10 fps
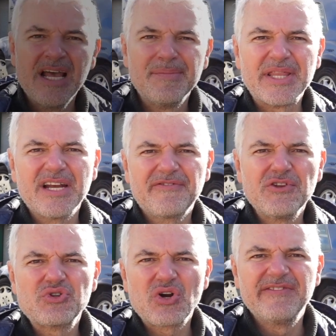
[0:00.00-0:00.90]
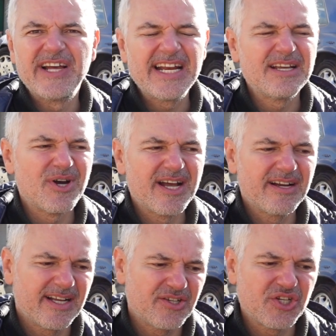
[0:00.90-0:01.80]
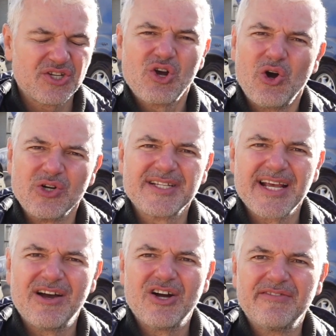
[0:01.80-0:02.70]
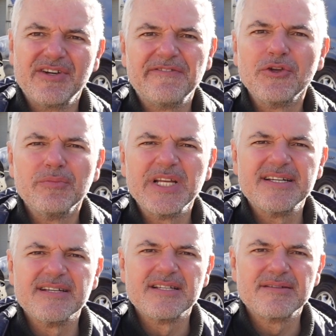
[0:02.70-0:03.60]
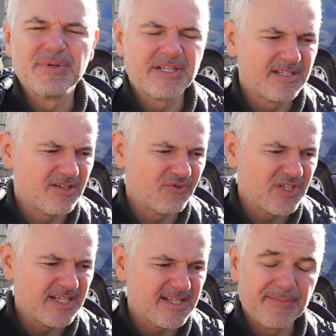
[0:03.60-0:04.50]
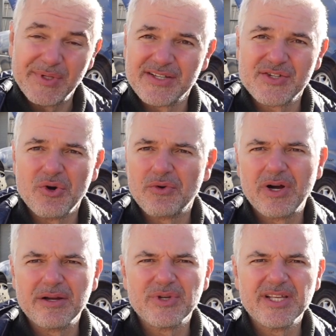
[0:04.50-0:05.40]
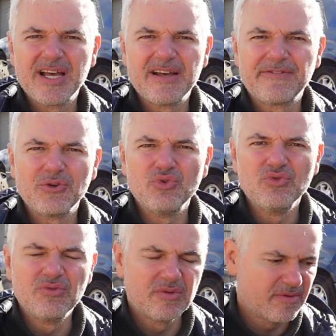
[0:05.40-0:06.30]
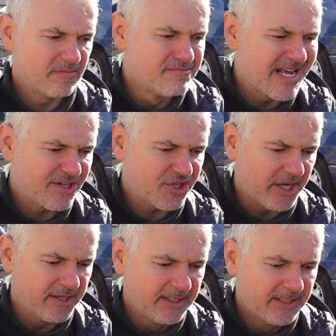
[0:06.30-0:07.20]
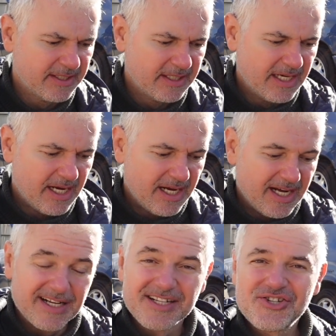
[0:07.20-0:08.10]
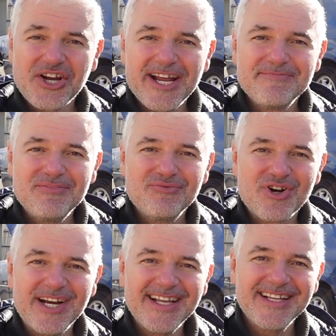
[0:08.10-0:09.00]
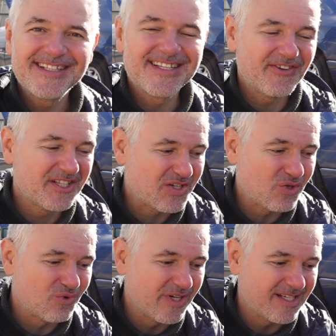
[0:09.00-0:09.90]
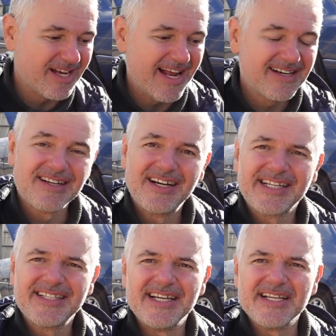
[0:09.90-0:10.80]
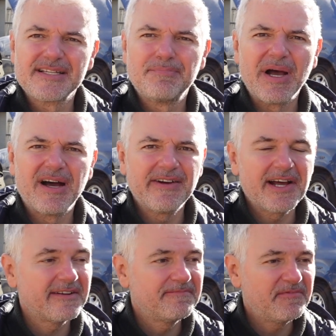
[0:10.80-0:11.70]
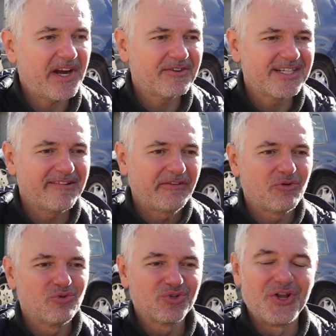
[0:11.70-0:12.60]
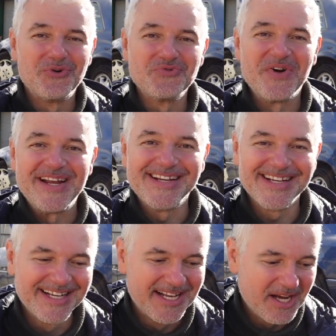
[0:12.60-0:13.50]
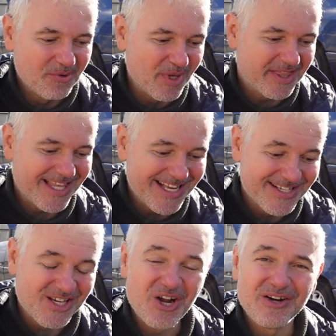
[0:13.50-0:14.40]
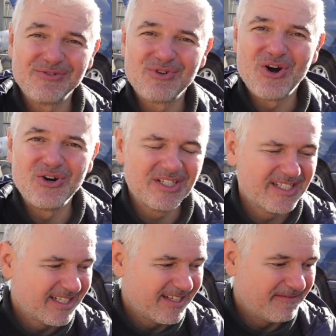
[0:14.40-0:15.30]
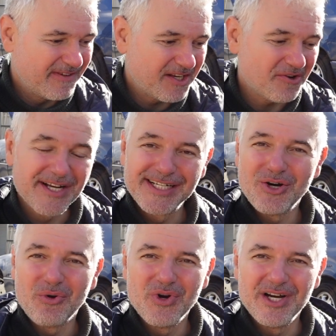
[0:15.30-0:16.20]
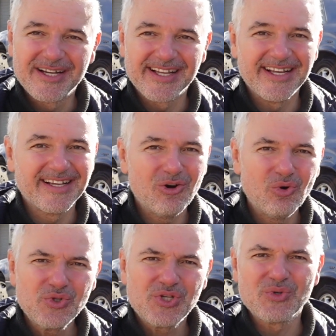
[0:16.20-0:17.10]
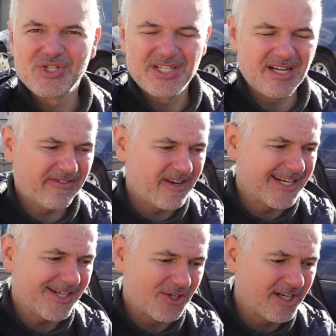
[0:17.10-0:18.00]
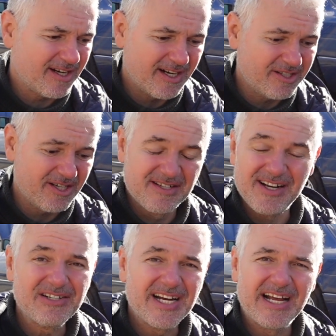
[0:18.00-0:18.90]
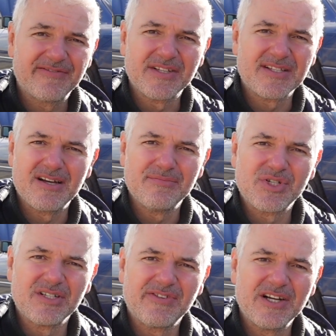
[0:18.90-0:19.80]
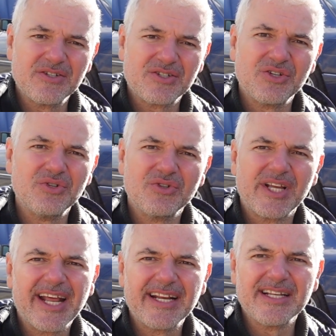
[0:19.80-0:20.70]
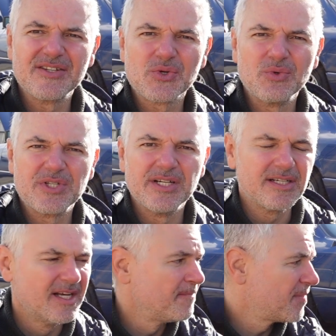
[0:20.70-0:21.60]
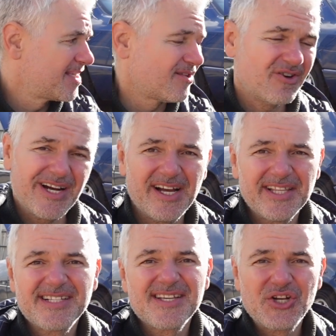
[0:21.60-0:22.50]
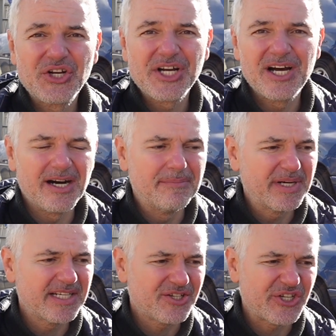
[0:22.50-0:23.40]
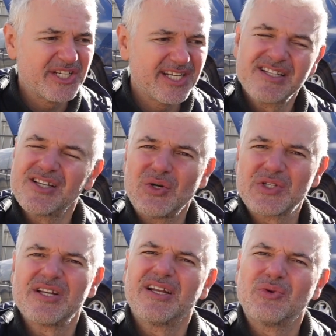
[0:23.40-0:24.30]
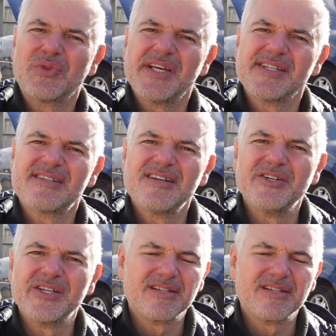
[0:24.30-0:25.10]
But then if you drive it anywhere, it just conks out every few meters because obviously something's not right with the air-fuel mixture. Shame, really, for the story to end like this, but I've had a very difficult long week with things going wrong, videoing not working, all sorts of stuff going on, and I just don't have the time to devote to getting it sorted. I think it's a good car, but it just needs lots of little things doing.